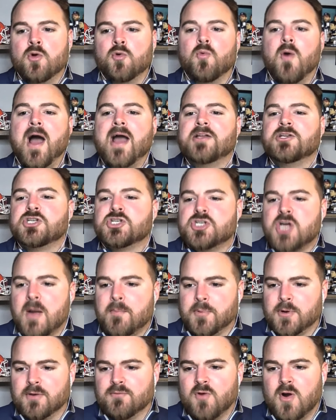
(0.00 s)
Ryan
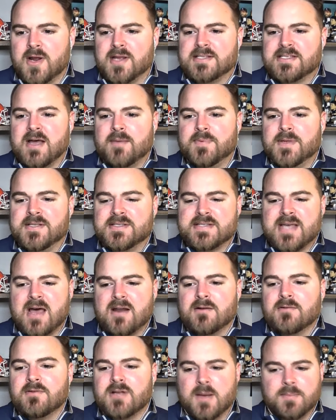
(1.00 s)
Schumpert of Rocky Top
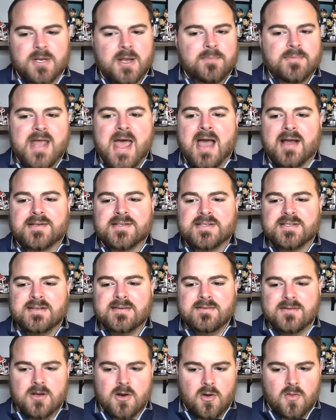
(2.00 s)
Insider coming up next
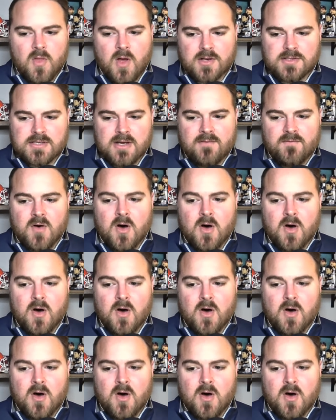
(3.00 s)
here on Locked On